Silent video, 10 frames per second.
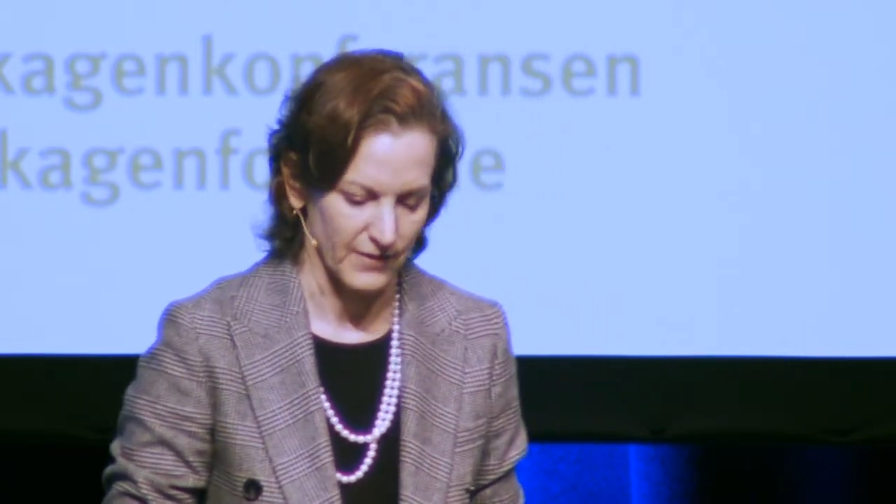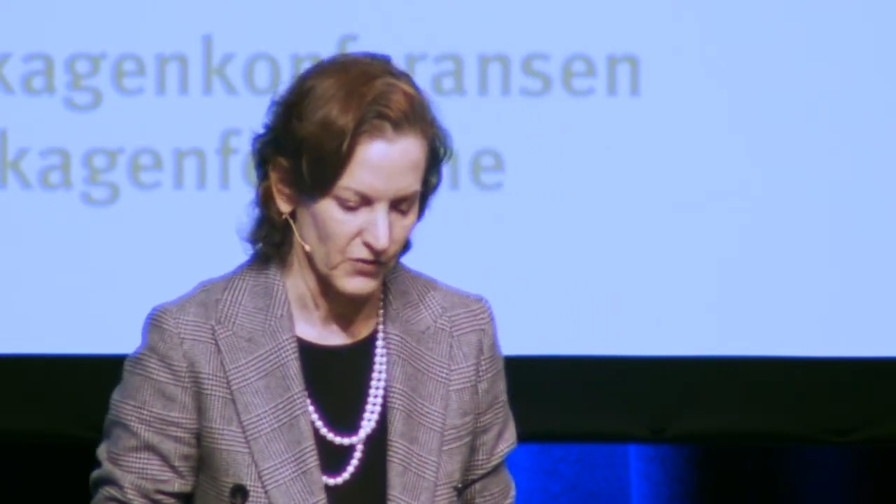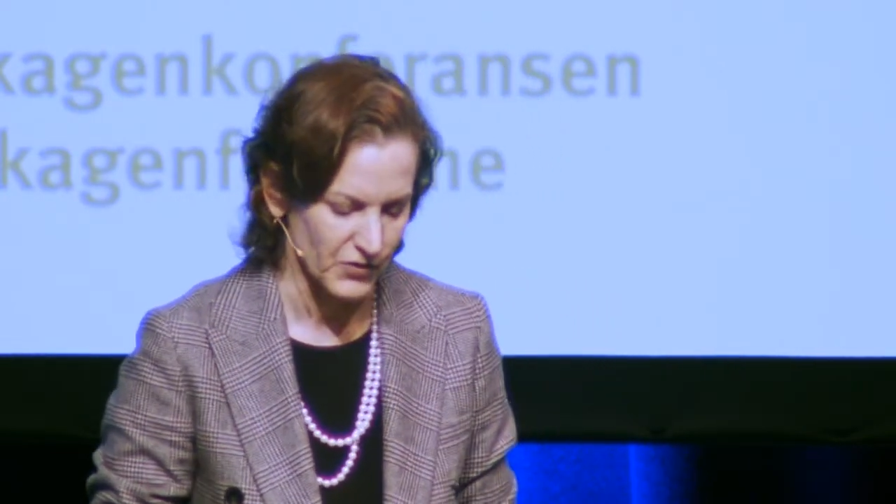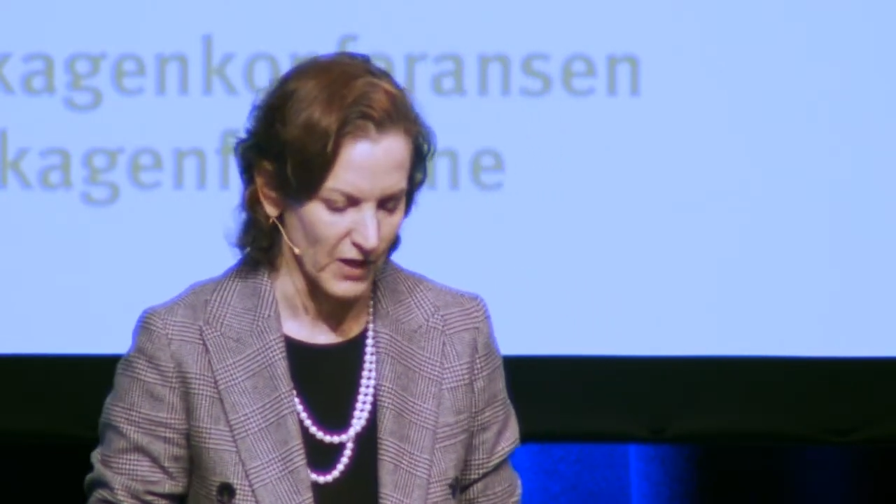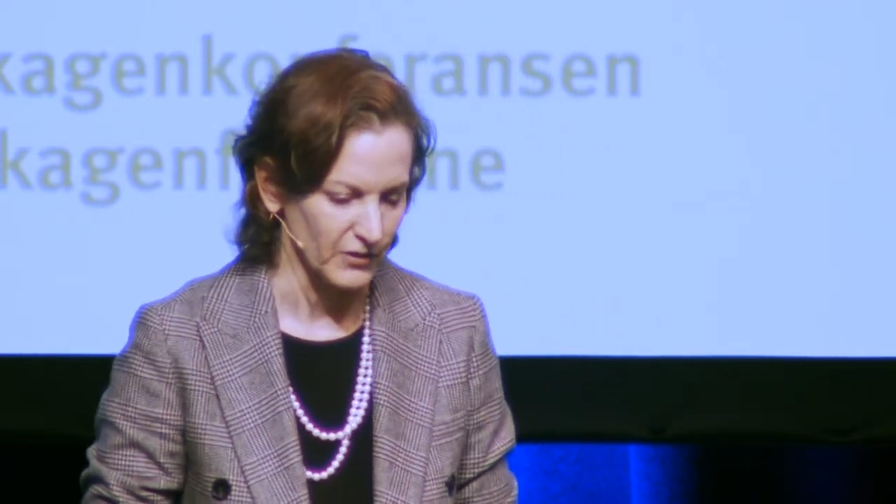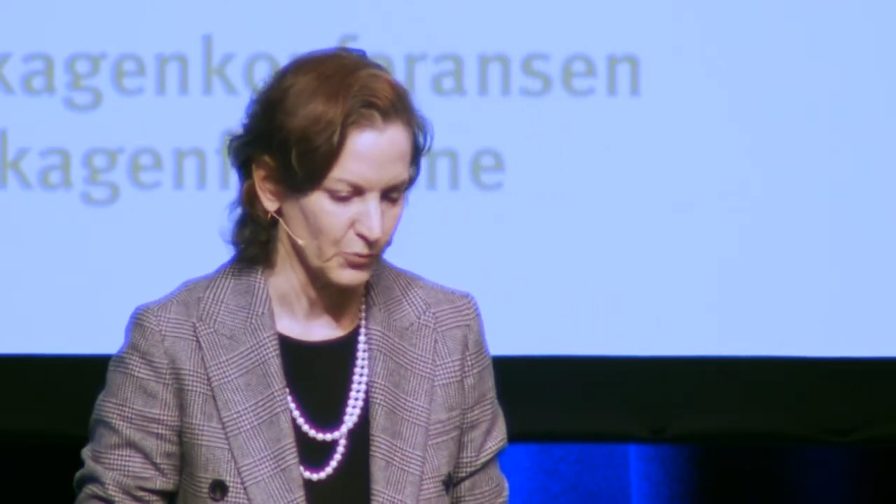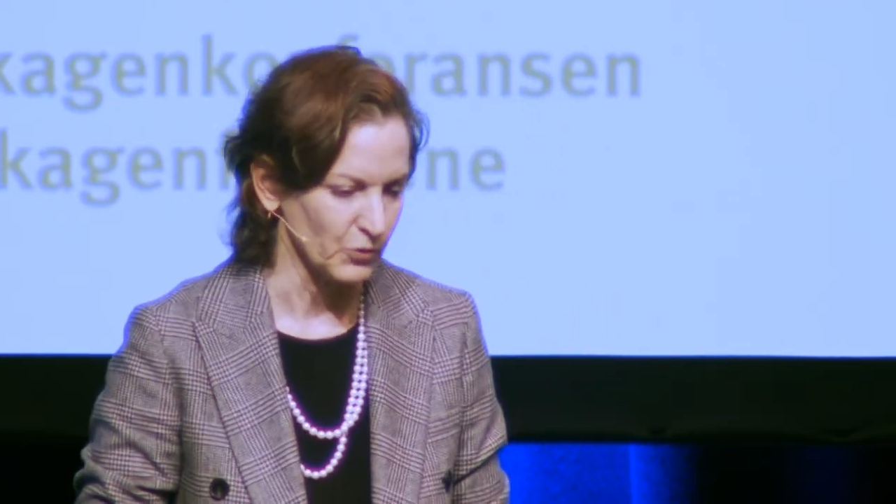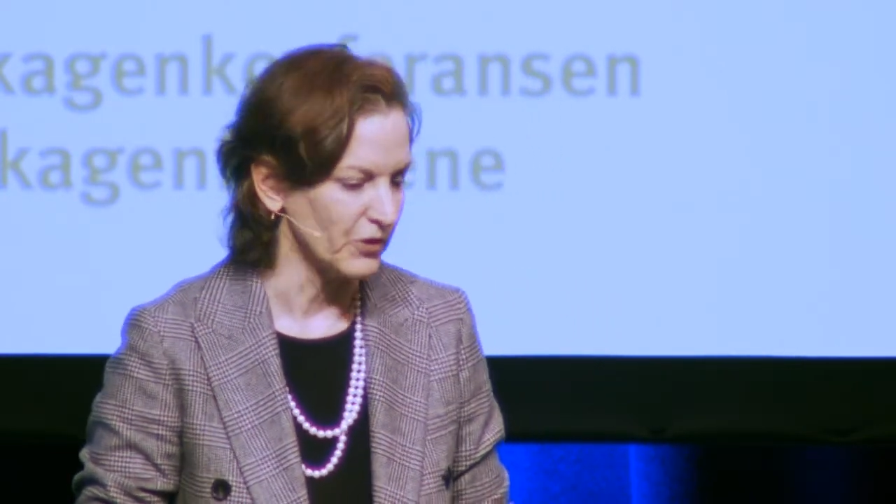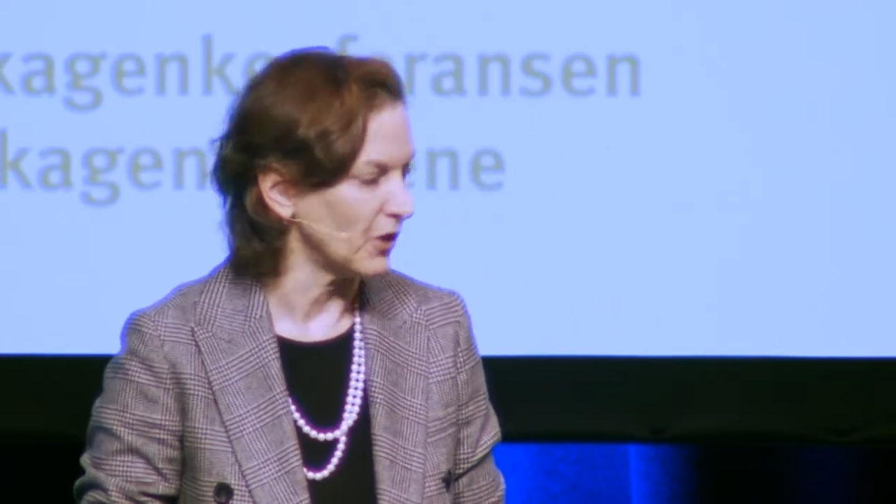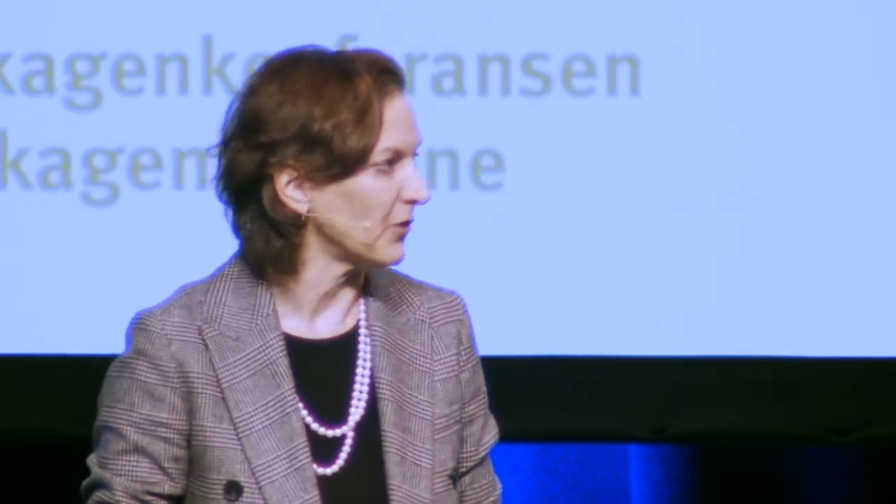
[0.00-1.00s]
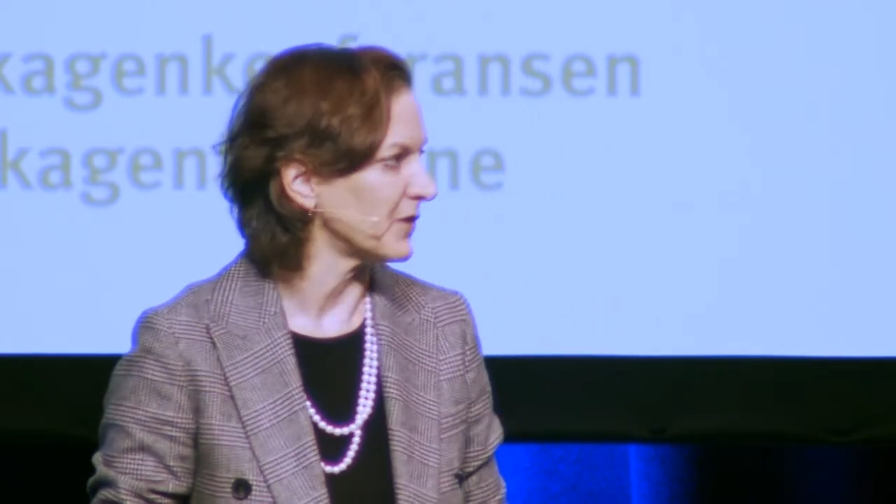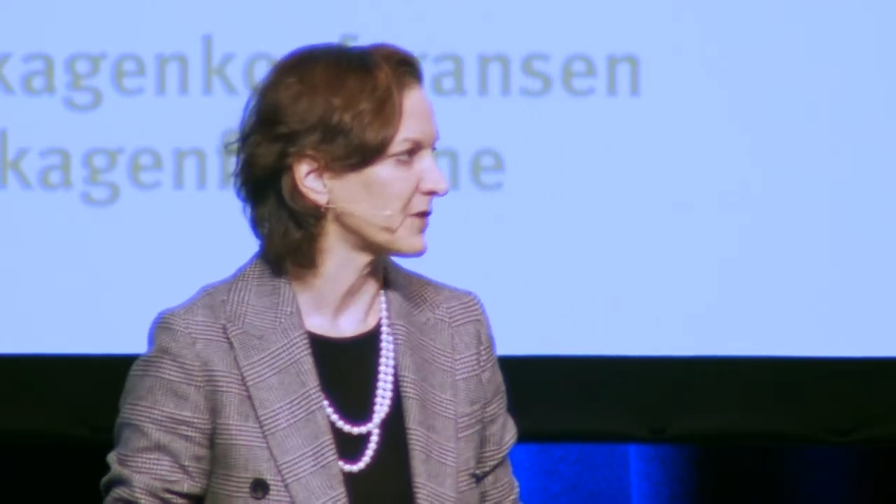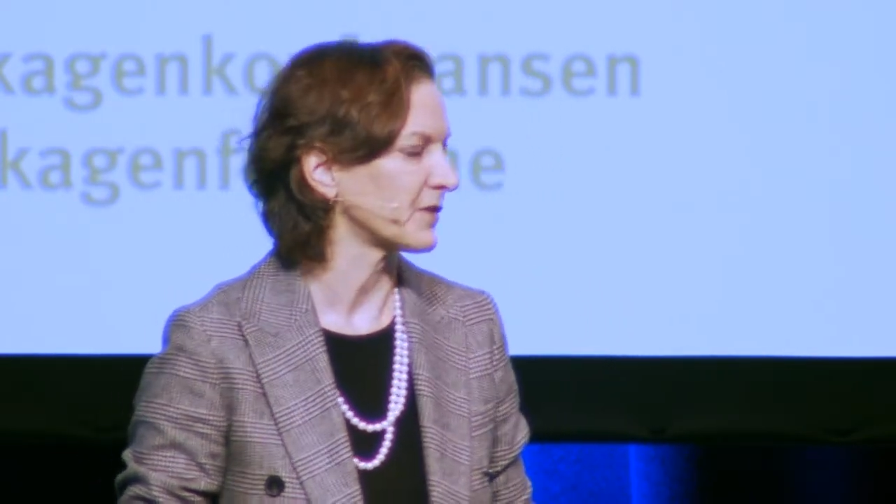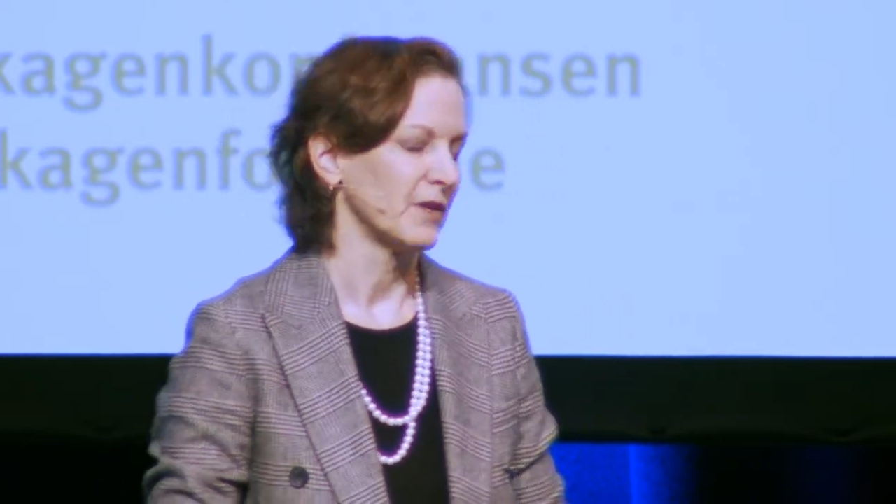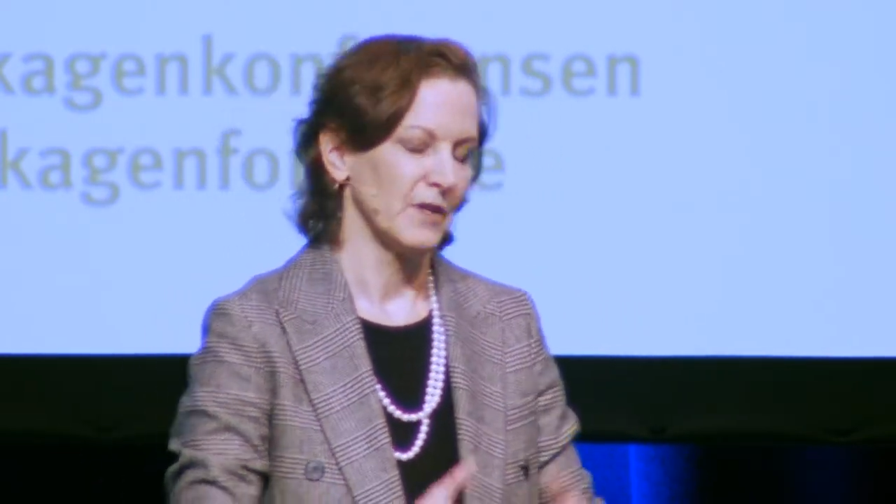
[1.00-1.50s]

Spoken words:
of Stalin will know this